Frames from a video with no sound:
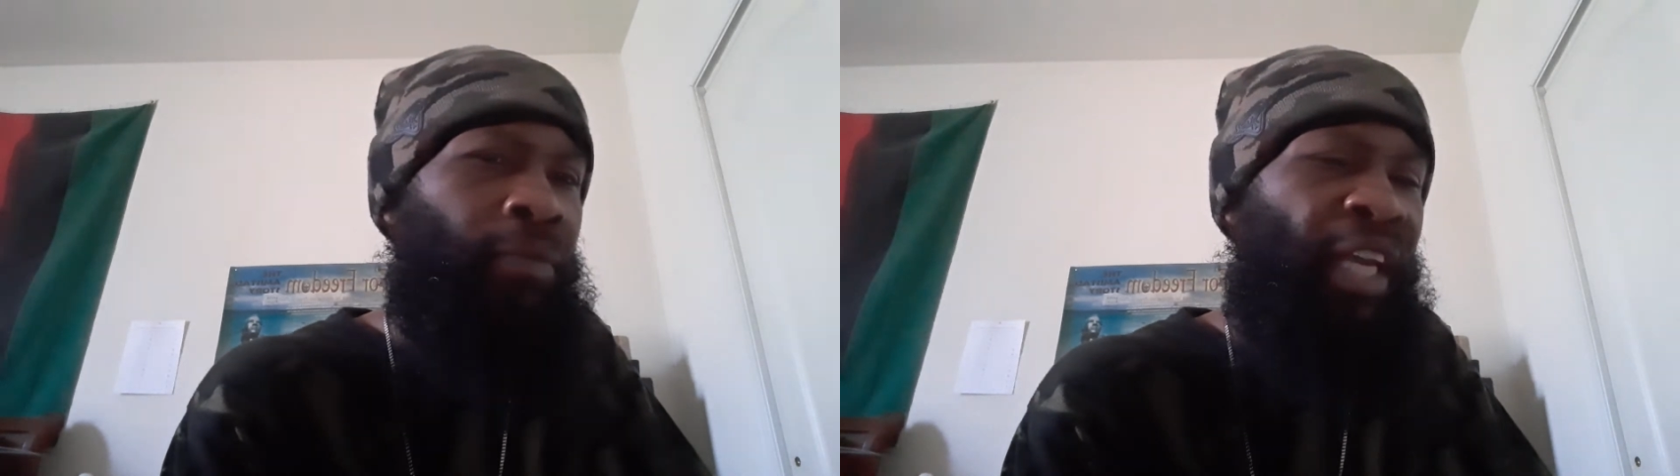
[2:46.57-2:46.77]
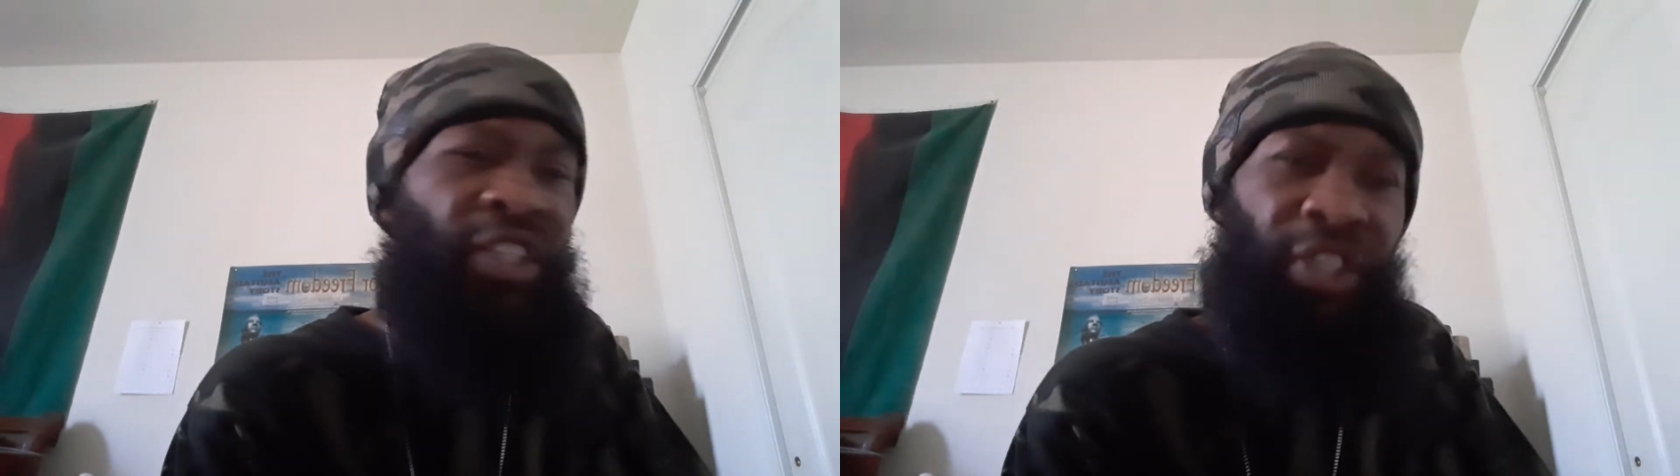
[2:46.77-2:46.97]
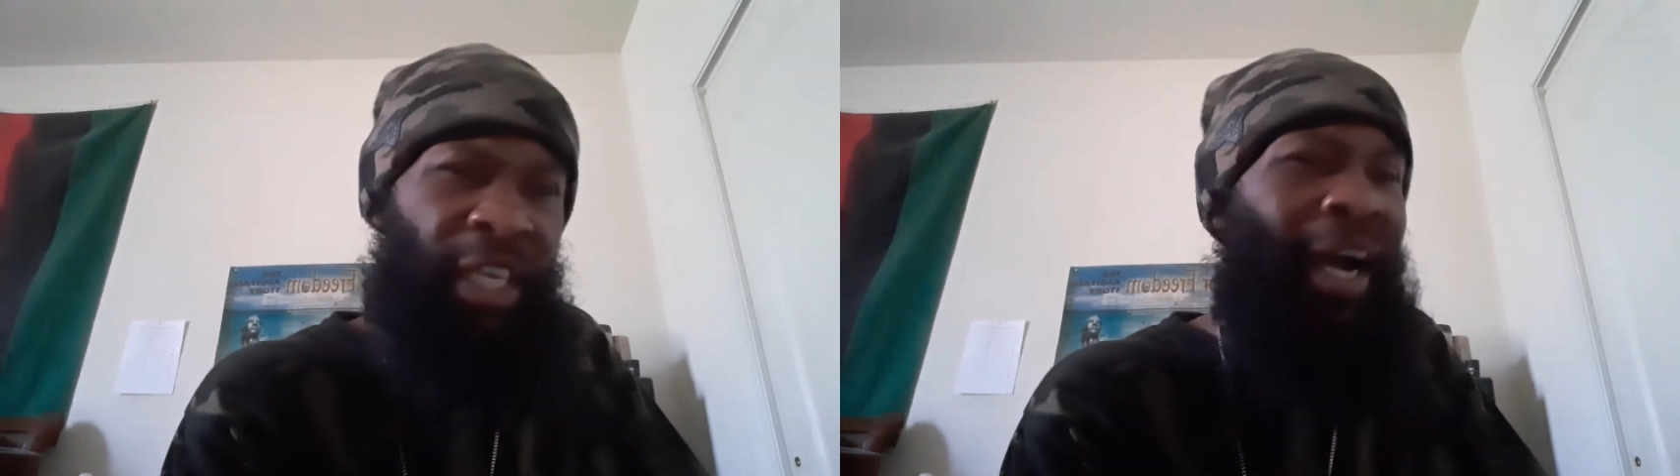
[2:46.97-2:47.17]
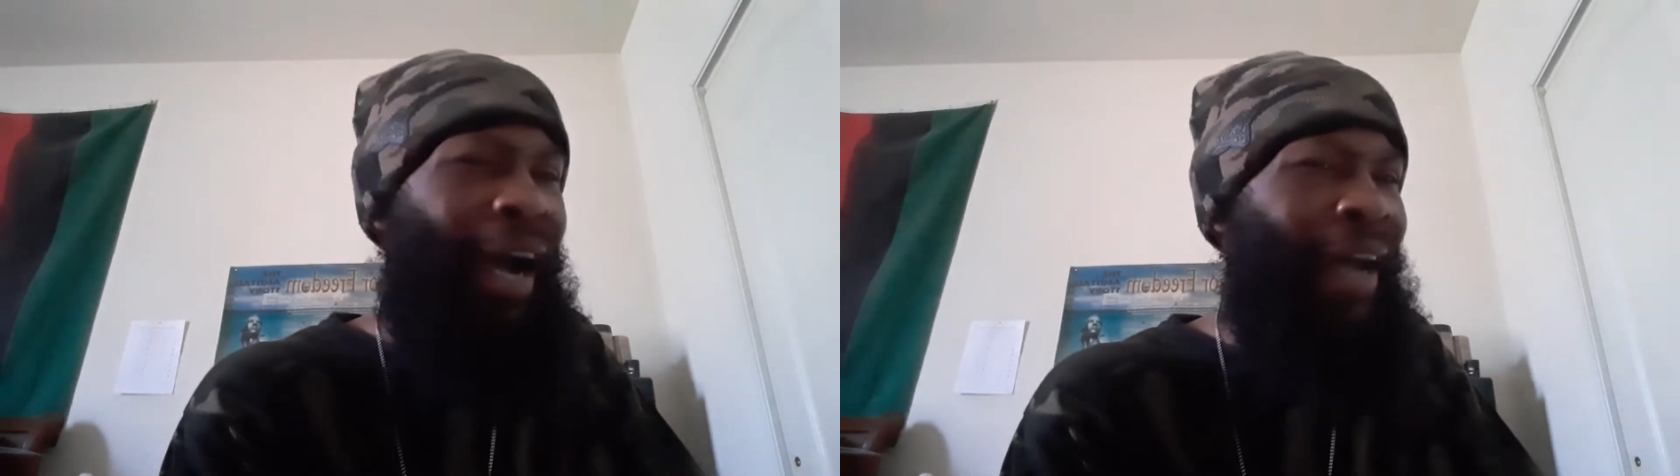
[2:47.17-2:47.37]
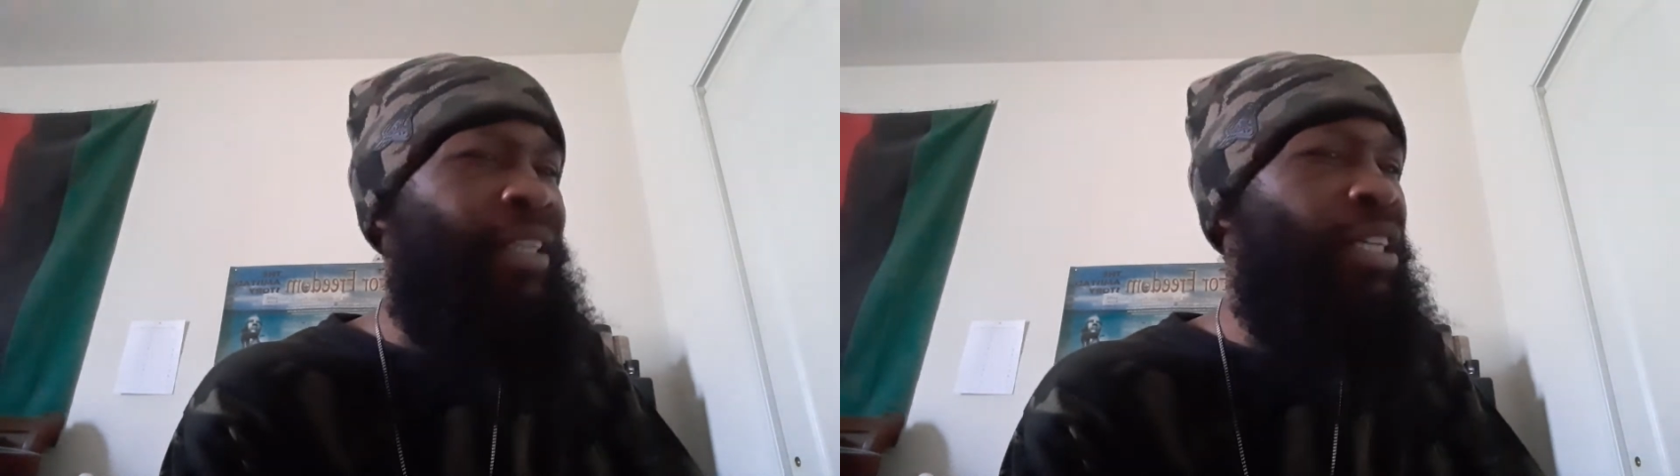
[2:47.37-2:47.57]
and she
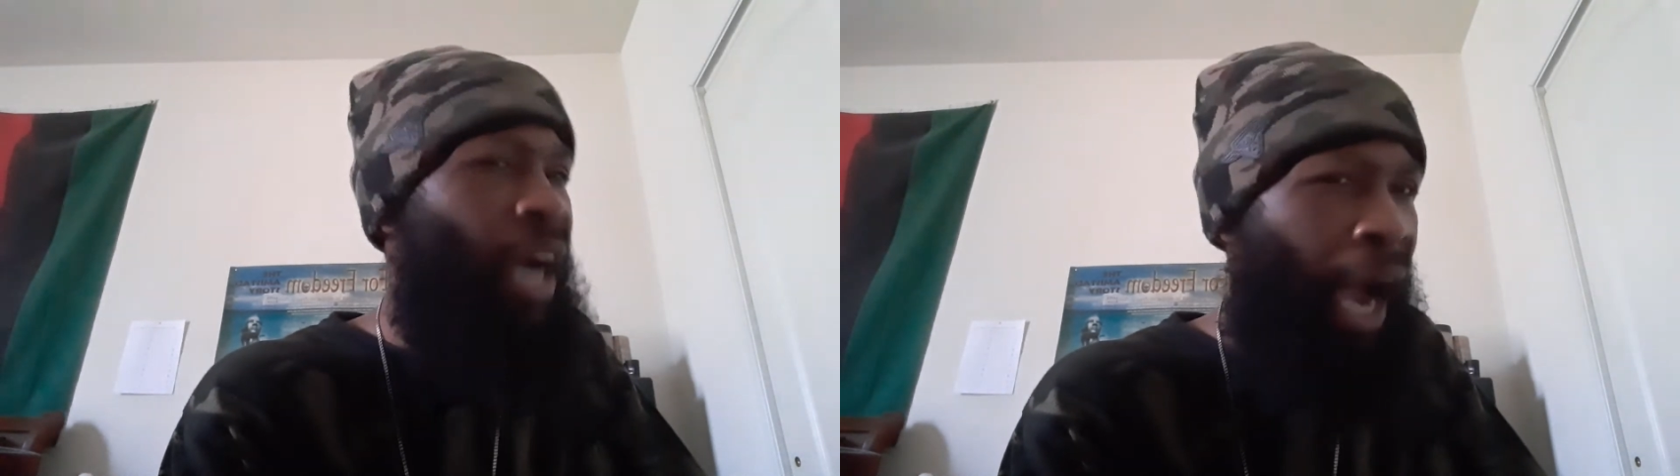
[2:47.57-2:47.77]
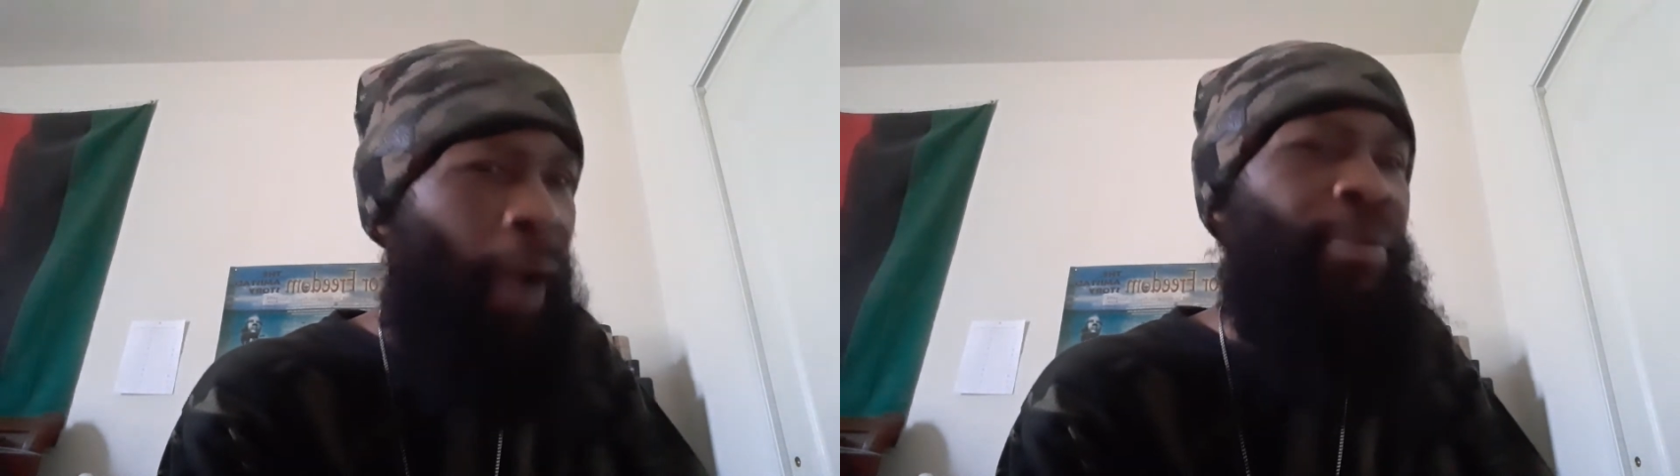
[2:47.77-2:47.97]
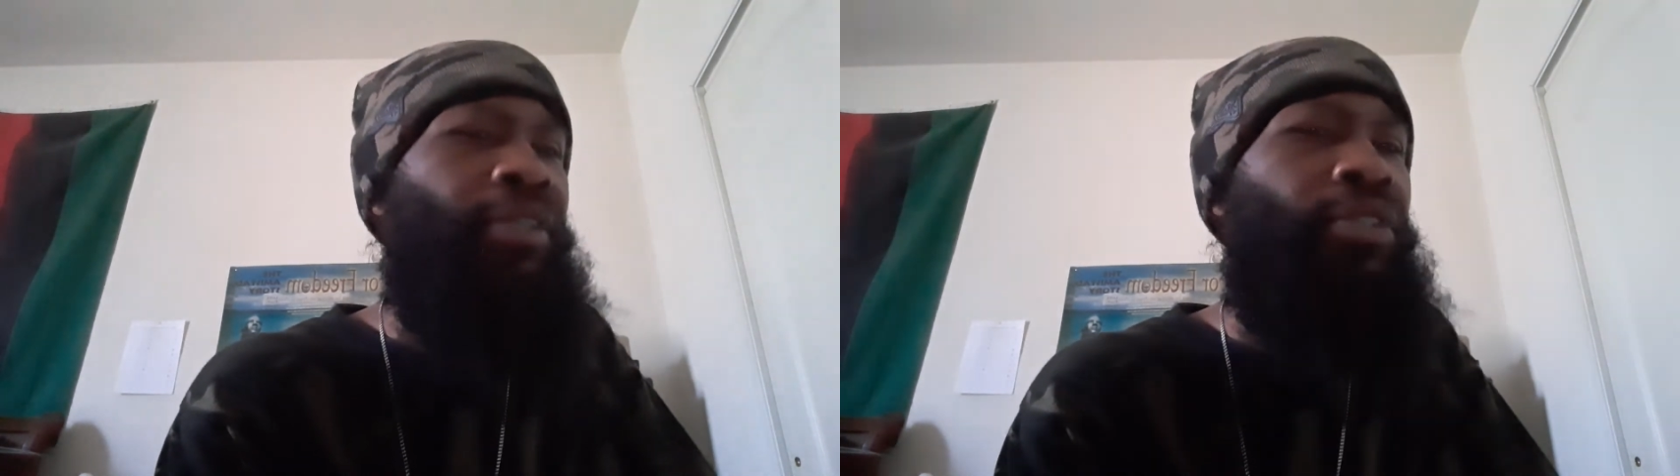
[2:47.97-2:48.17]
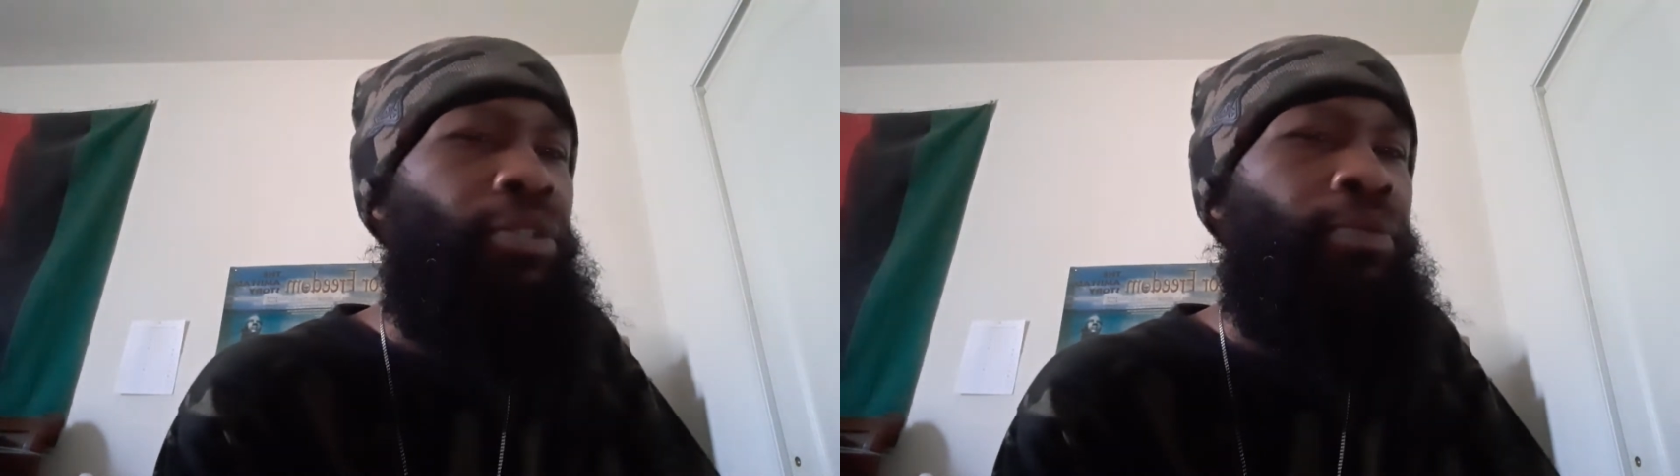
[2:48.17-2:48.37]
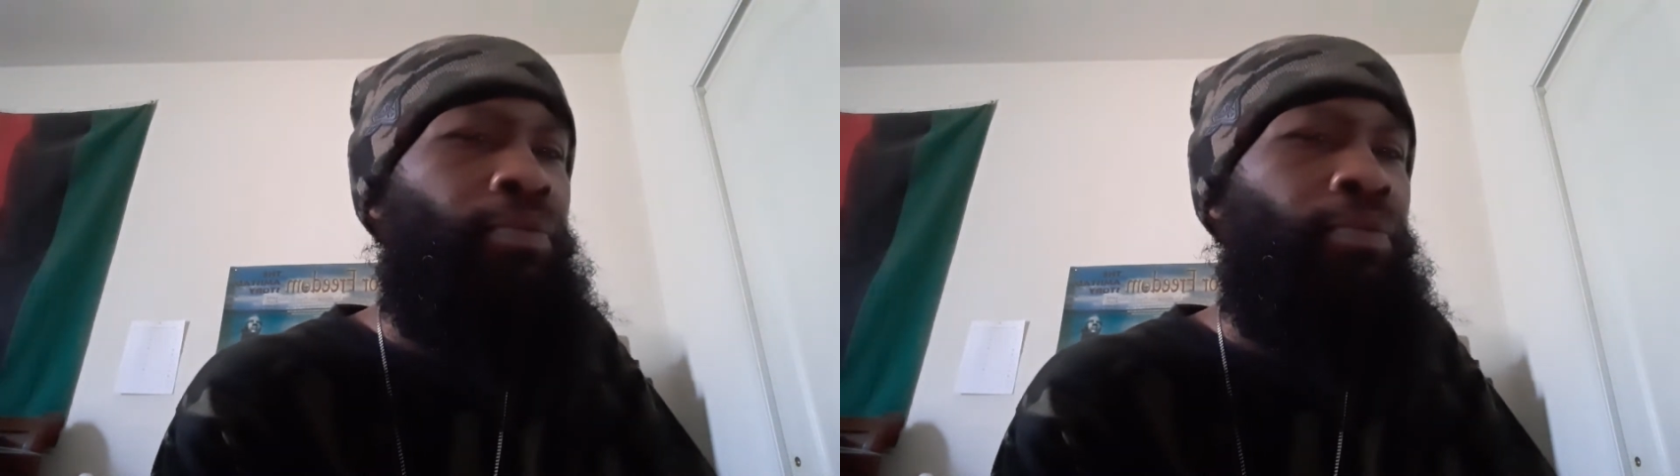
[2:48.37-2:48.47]
hot garbage?